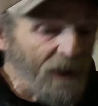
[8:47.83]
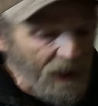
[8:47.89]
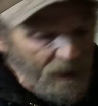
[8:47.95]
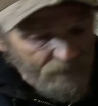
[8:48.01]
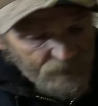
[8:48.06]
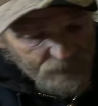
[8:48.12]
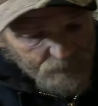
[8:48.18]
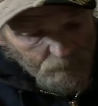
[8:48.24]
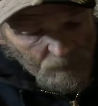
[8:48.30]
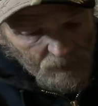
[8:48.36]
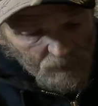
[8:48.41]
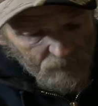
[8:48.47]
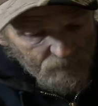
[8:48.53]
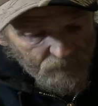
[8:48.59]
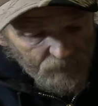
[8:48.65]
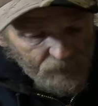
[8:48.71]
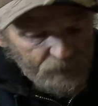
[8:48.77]
I have a
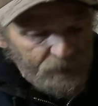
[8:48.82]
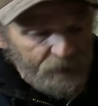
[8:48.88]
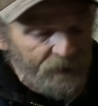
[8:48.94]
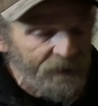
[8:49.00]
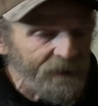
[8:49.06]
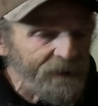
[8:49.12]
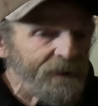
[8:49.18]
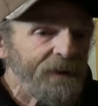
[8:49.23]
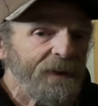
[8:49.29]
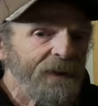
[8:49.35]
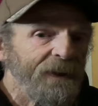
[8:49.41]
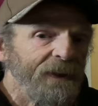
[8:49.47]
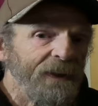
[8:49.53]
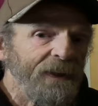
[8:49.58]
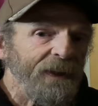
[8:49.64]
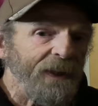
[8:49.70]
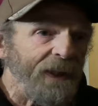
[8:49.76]
smaller version
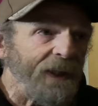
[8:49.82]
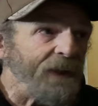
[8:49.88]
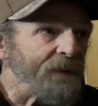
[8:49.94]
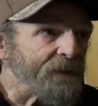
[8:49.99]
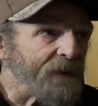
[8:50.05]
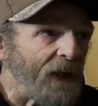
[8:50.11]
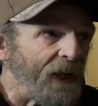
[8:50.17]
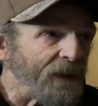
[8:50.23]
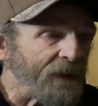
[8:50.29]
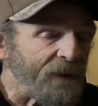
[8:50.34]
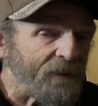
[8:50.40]
inside